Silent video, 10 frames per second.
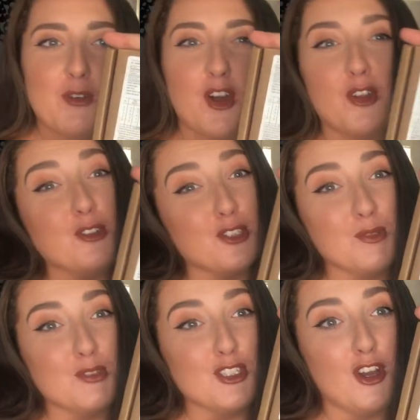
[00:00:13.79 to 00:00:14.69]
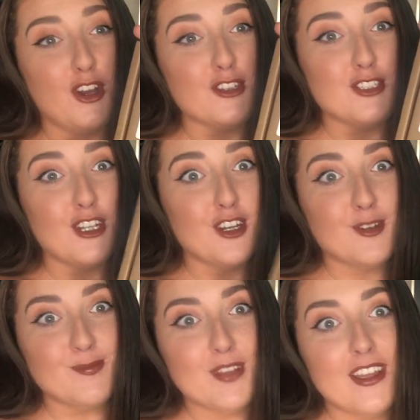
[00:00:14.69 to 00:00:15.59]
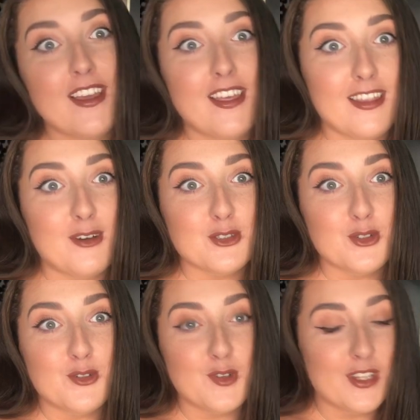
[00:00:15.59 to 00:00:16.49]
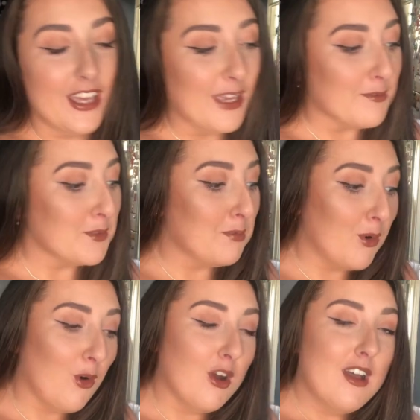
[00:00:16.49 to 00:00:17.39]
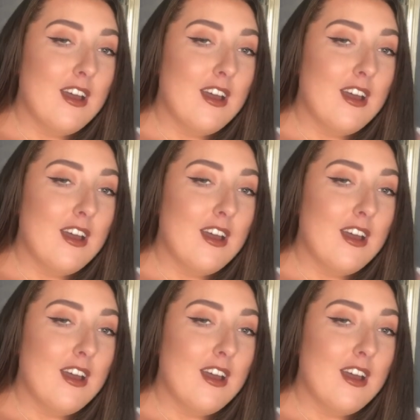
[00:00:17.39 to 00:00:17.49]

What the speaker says: We got a customs charge, so that was all fun and games. But